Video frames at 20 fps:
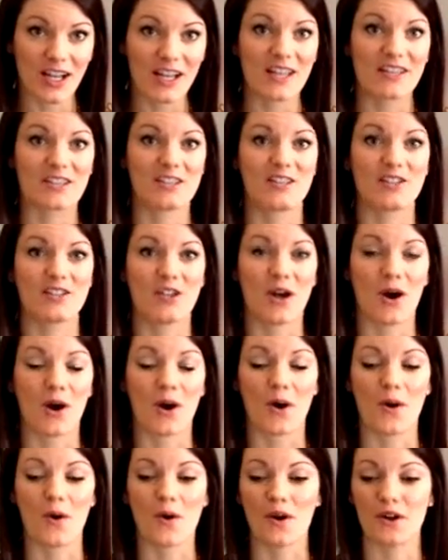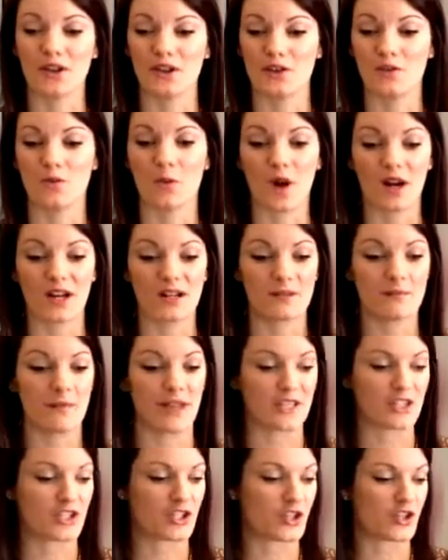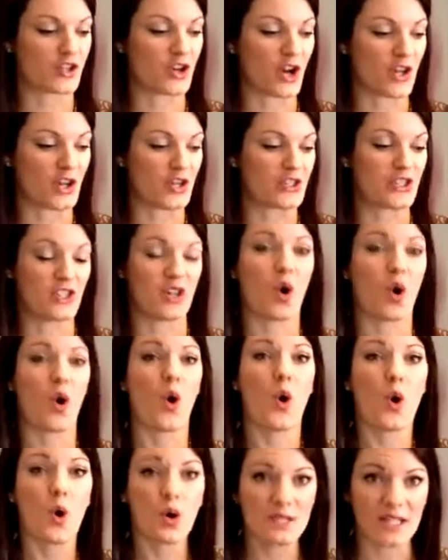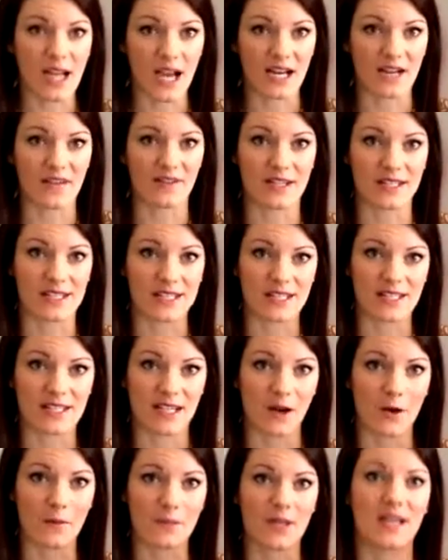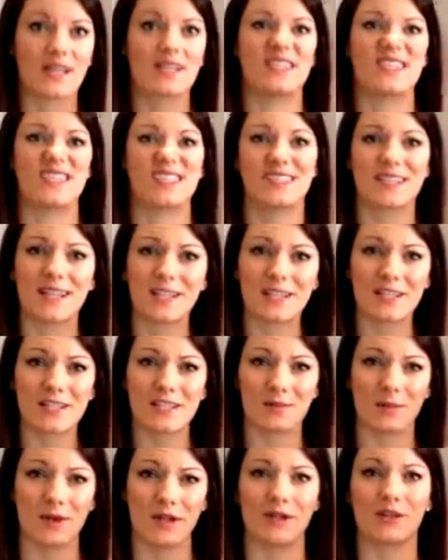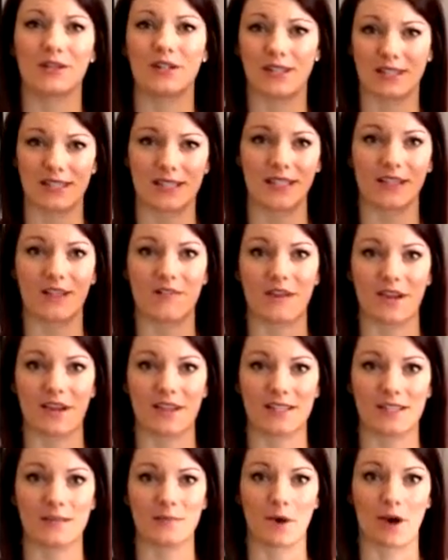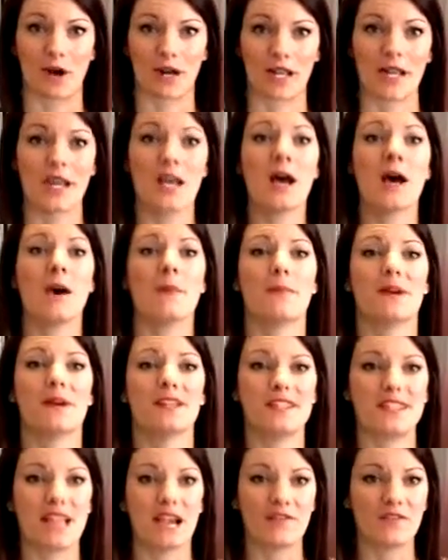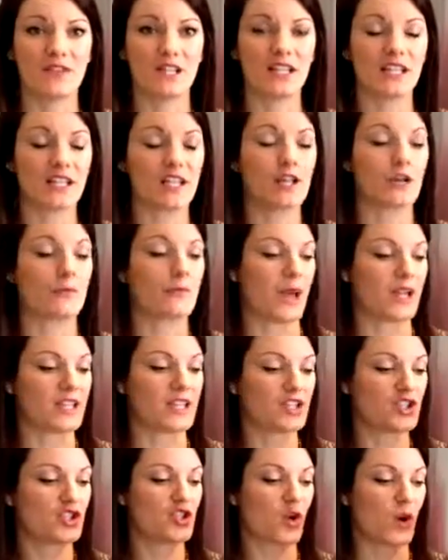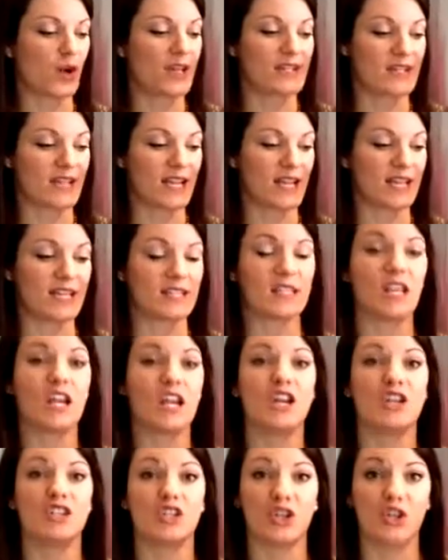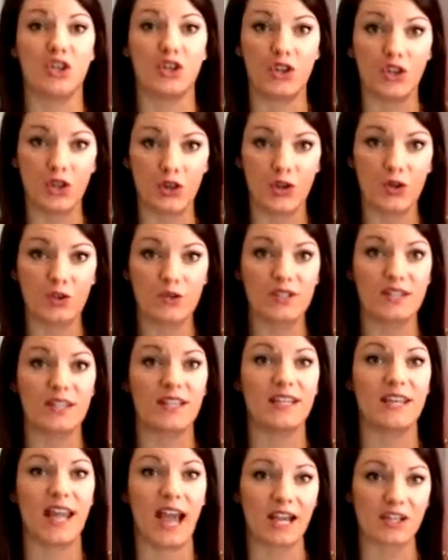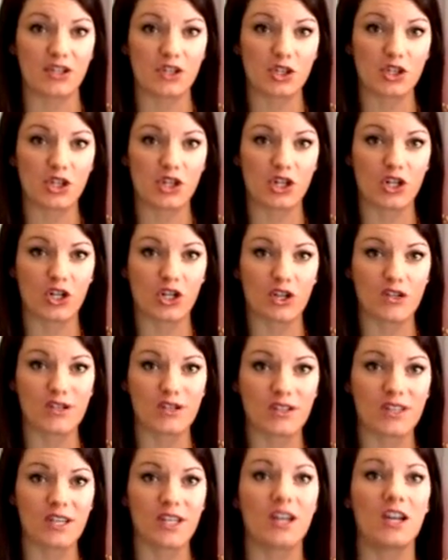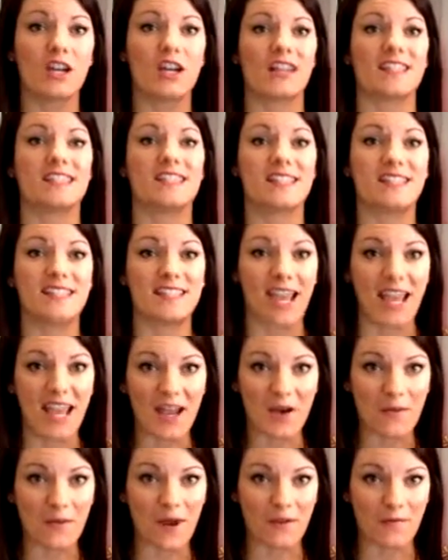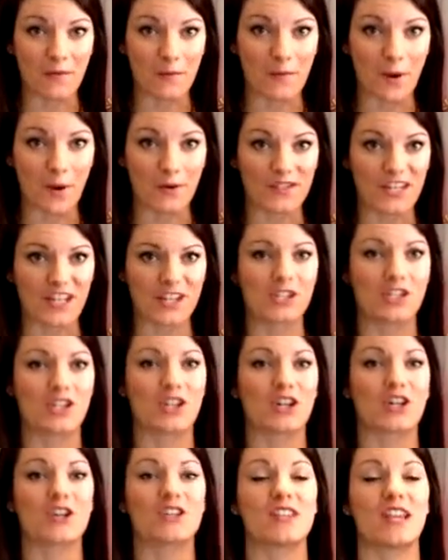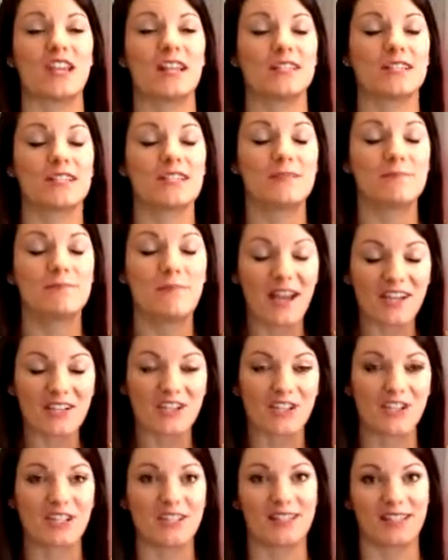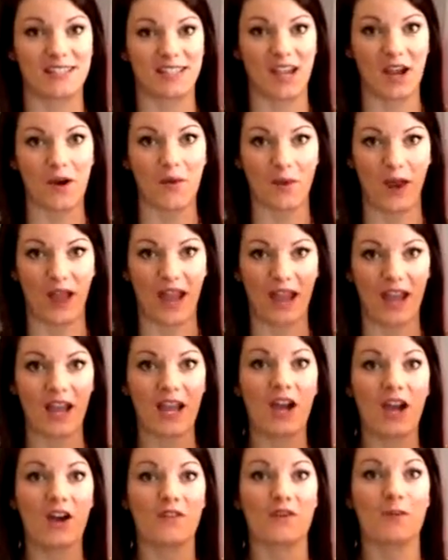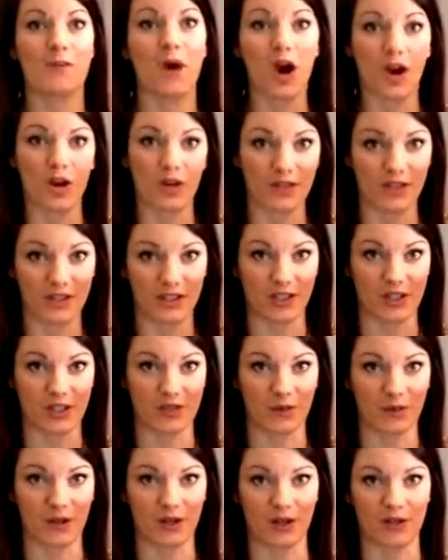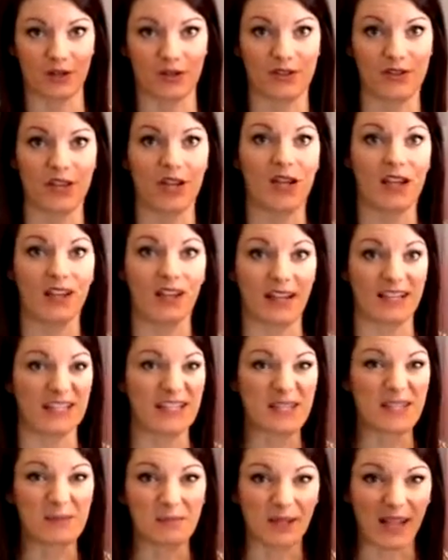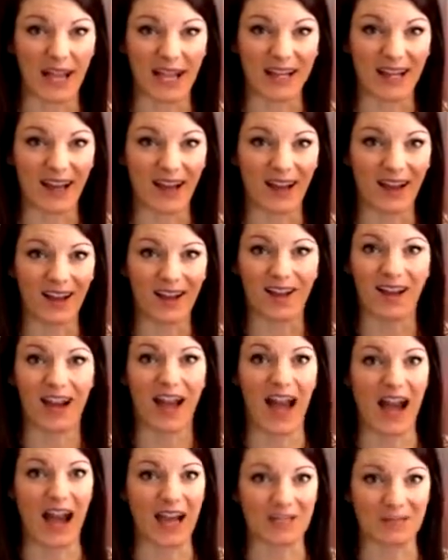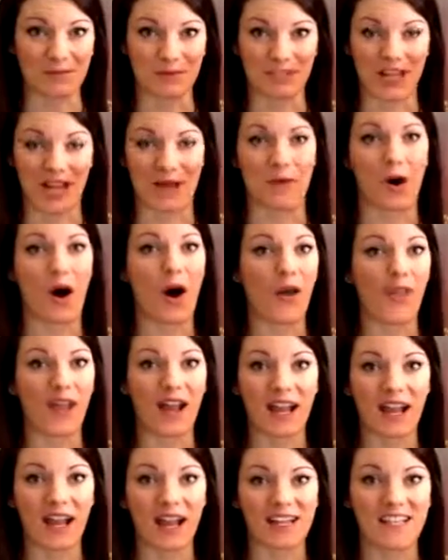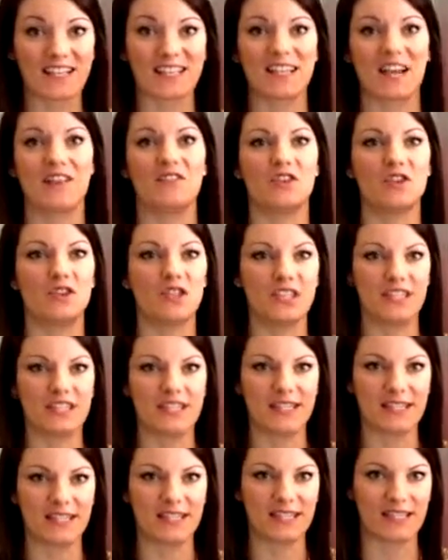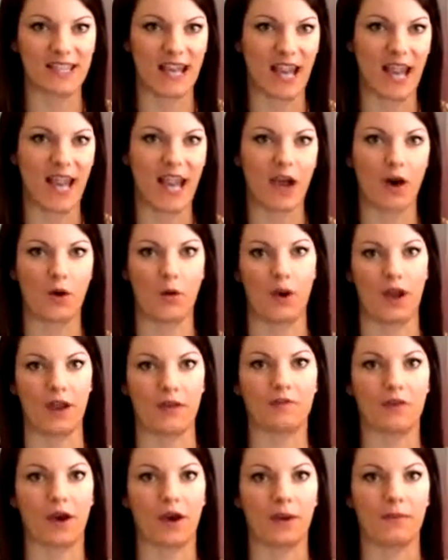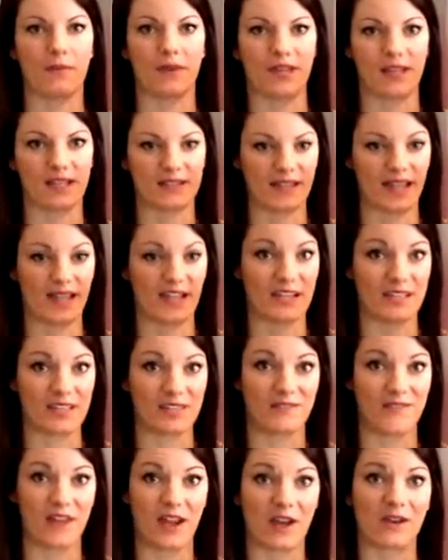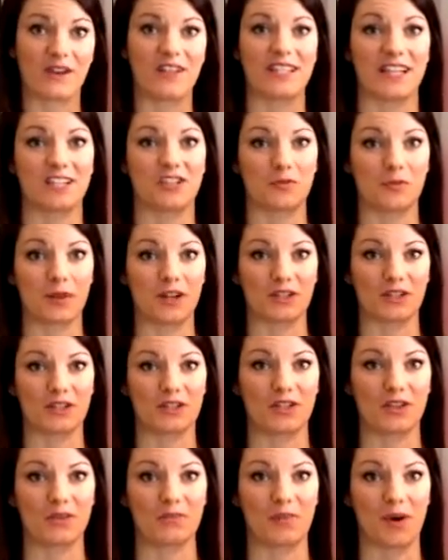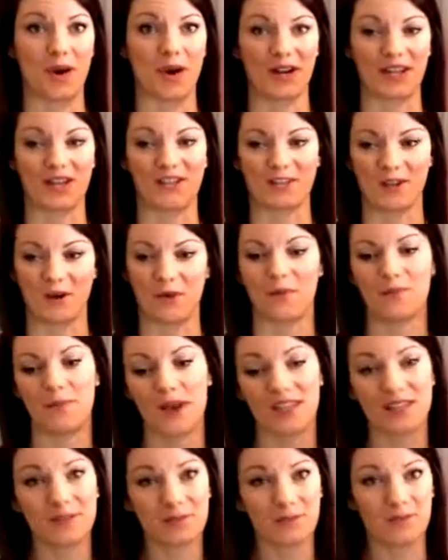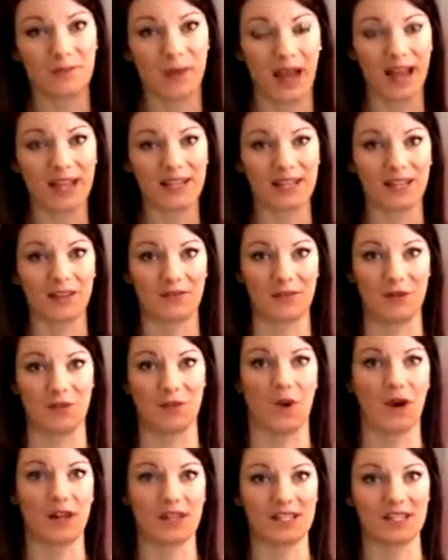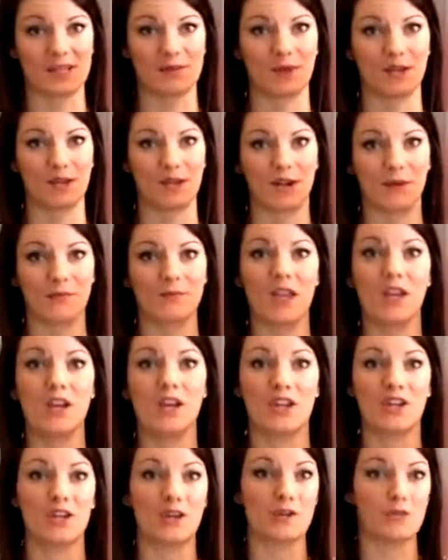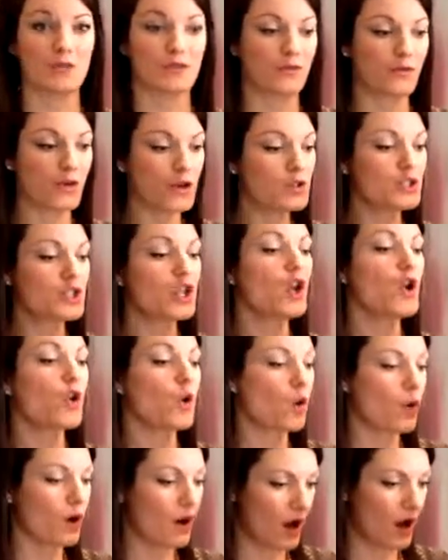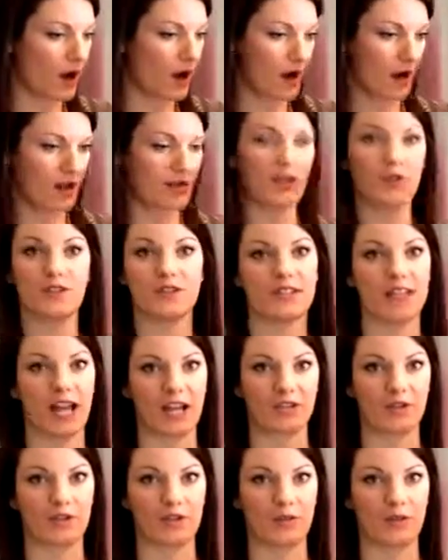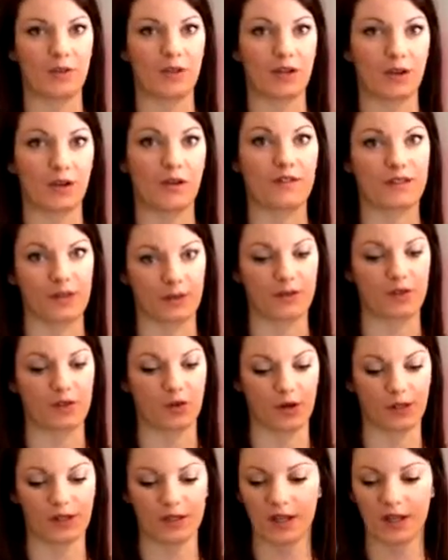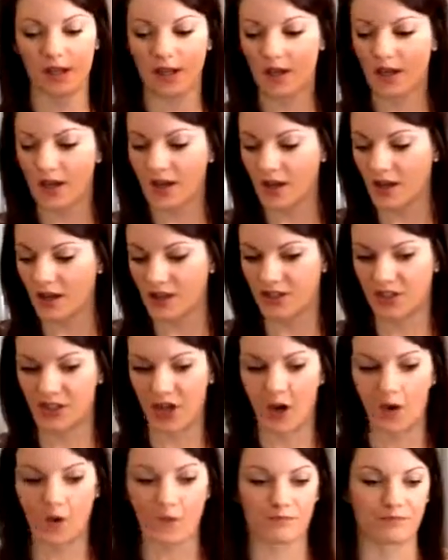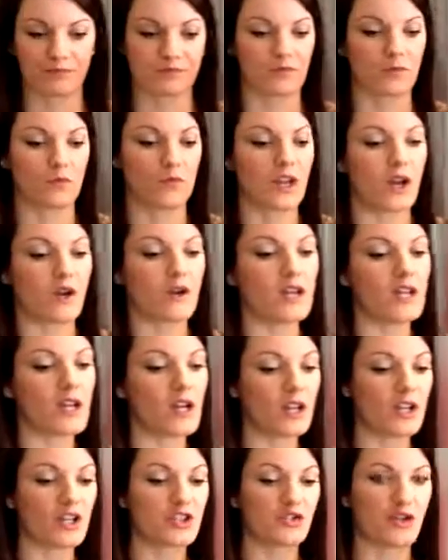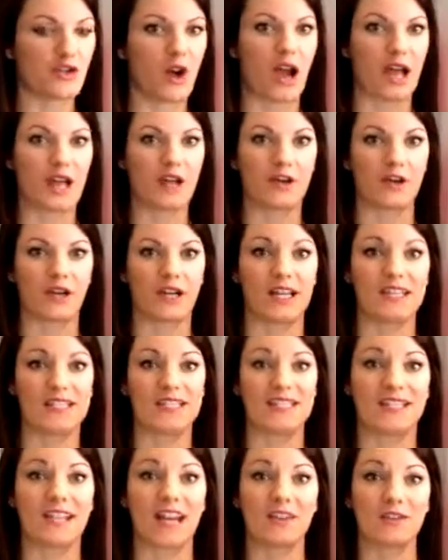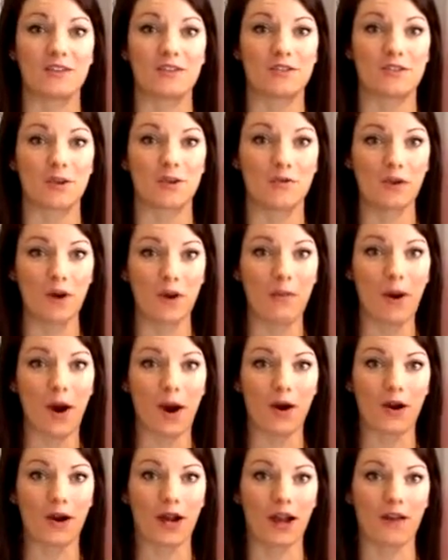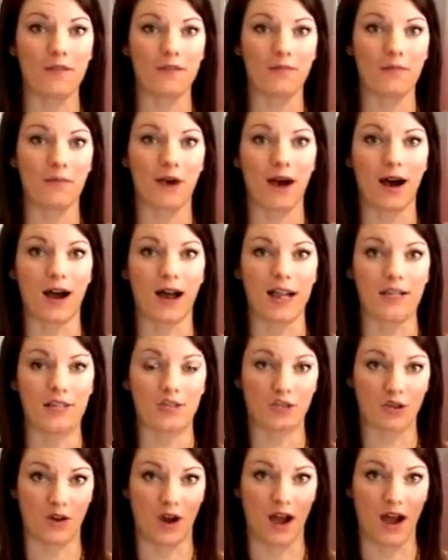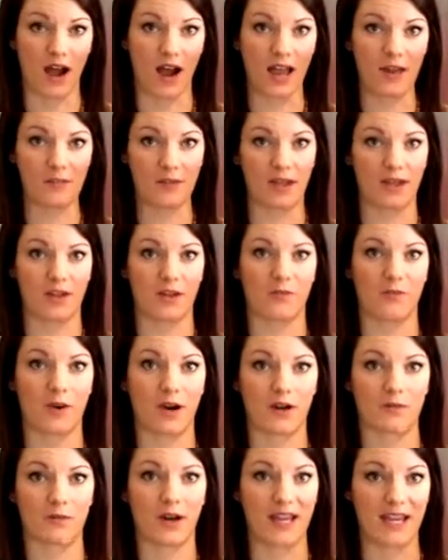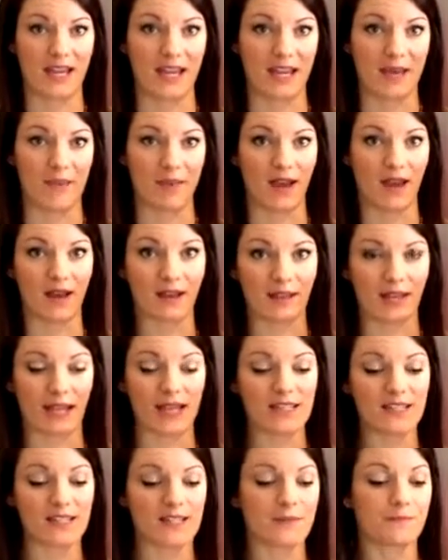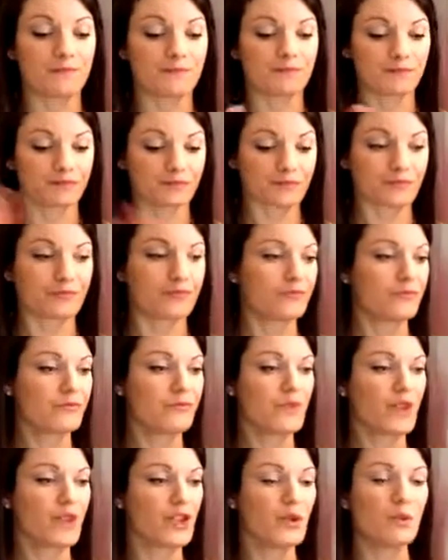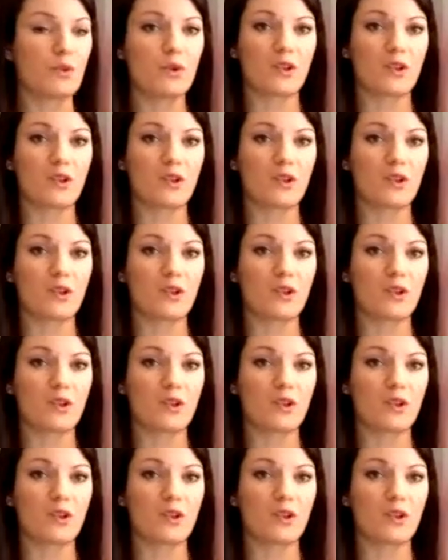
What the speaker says: So you want to make sure you're not using a whole ton of it still, because it's still a sweetener and it still affects the body. But definitely your best choice is to use natural sugars. Stay away from processed sugars, and especially stay away from artificial sweeteners like Splenda, aspartame, all that kind of stuff you need to stay away from because that is very detrimental to your body. So best bet, if you want a sweetener, use fruit or use a natural sweetener of some sort. So we already got our dry ingredients together. So if you're a part of my tribe and you're part of my email list, you will